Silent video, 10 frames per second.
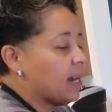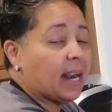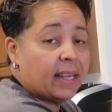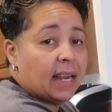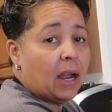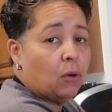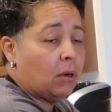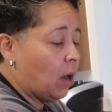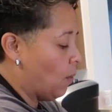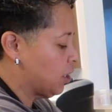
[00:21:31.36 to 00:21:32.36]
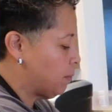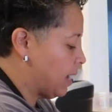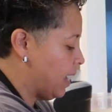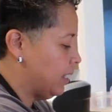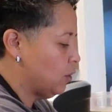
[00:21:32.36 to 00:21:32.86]
that right now. I wash
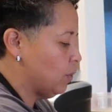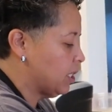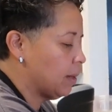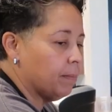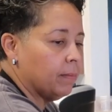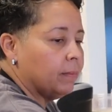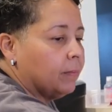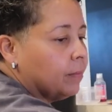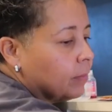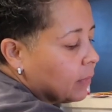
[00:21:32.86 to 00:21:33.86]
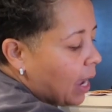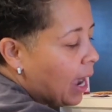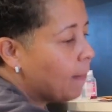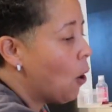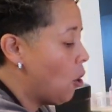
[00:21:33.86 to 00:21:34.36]
my hands with some
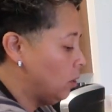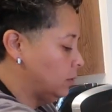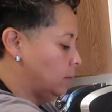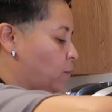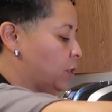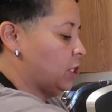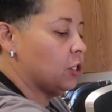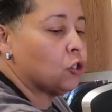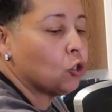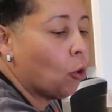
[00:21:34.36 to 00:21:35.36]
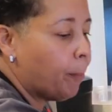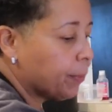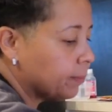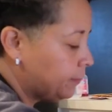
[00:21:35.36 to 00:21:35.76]
jabón, which is soap.